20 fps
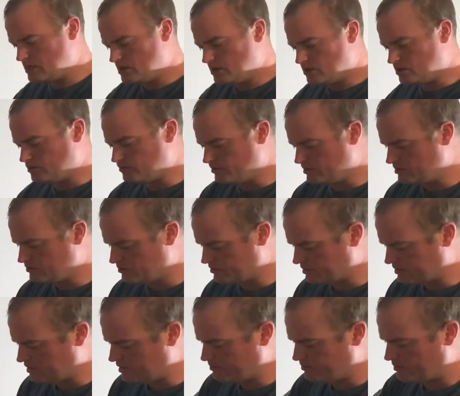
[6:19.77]
You really want to
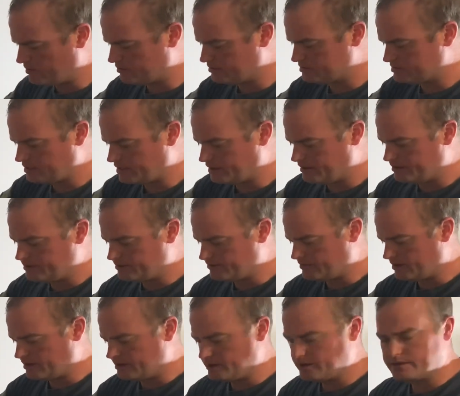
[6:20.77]
keep all this area
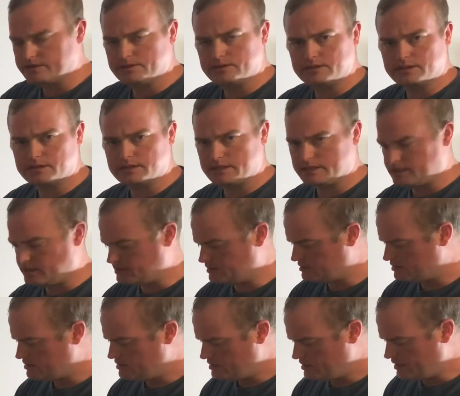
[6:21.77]
right here good and clean
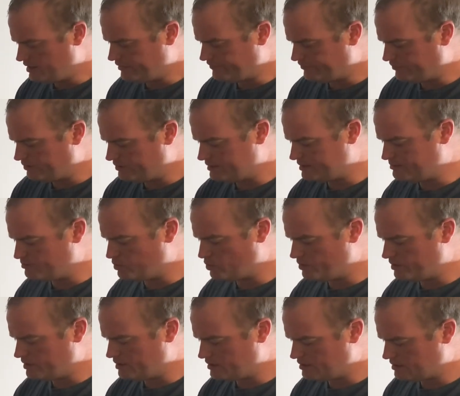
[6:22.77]
and free of
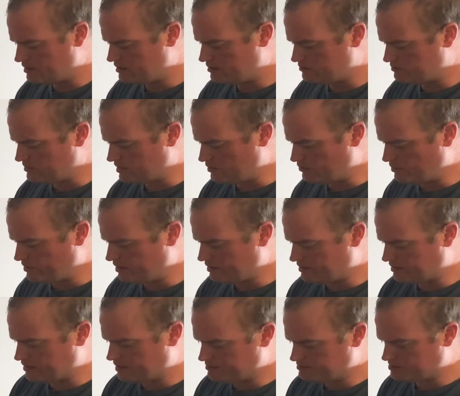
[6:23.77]
debris. That way it
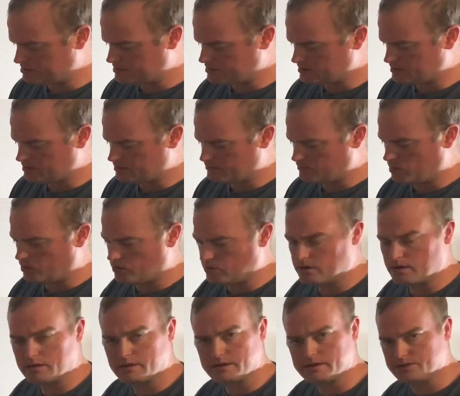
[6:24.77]
keeps the bar
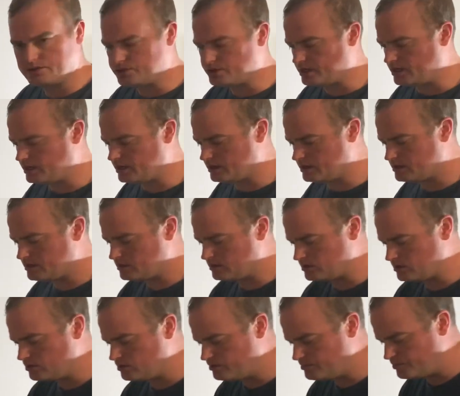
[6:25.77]
and the chain
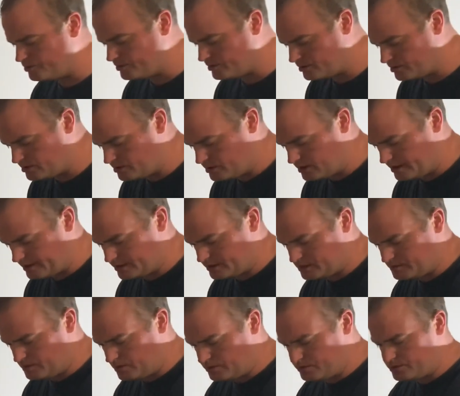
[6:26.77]
lubed real good like it's
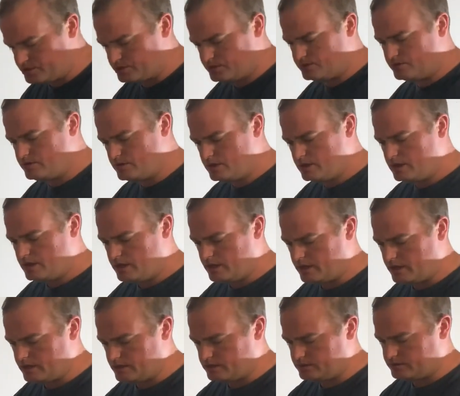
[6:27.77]
supposed to,
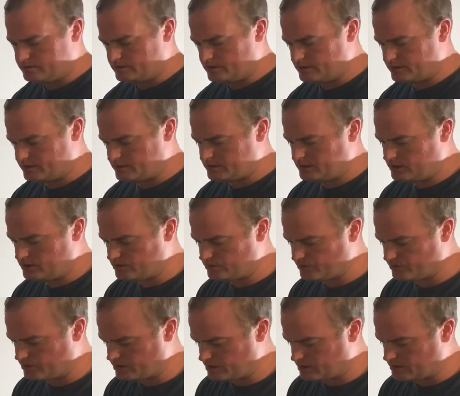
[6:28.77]
and it'll continue
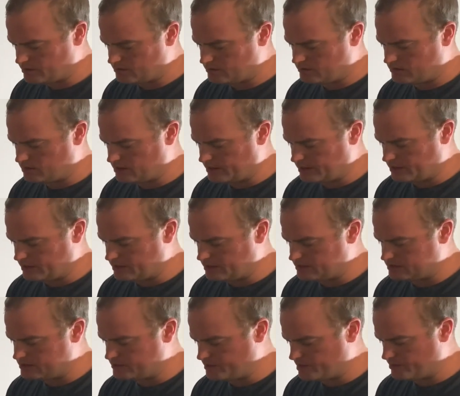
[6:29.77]
running like it needs
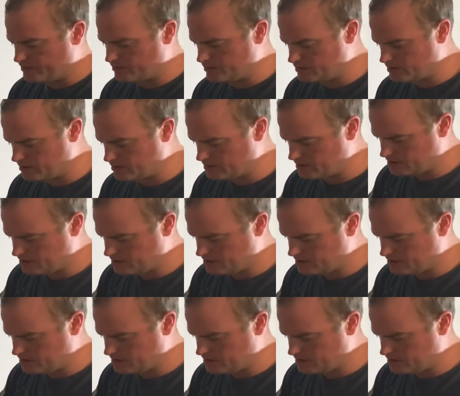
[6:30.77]
to be running.